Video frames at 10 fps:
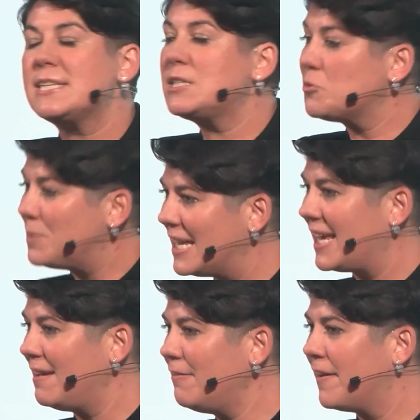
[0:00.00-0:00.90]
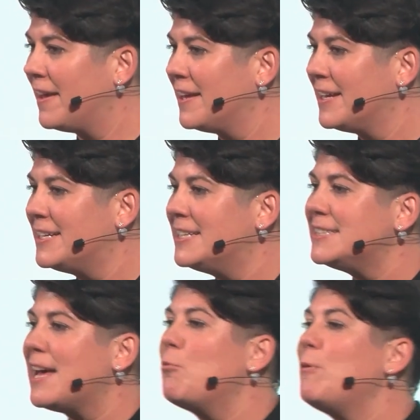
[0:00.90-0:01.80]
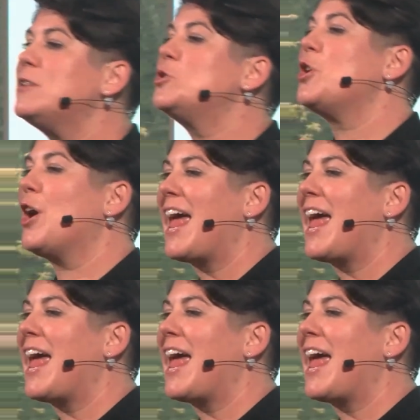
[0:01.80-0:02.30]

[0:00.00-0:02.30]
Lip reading: us to believe that we do not